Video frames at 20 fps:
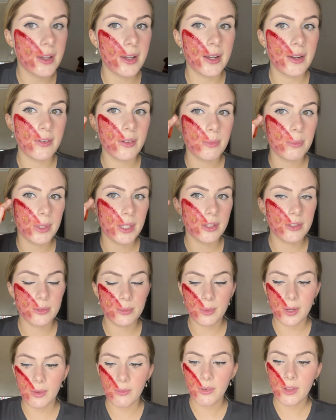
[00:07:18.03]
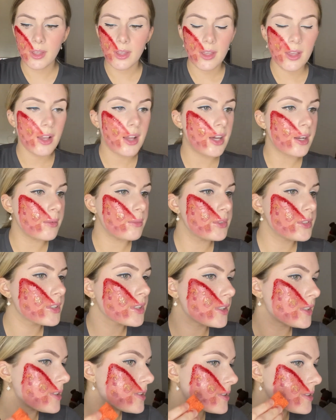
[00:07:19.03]
out a bit as well. And I'm just
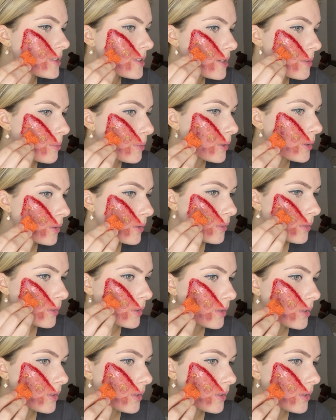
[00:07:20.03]
going to stipple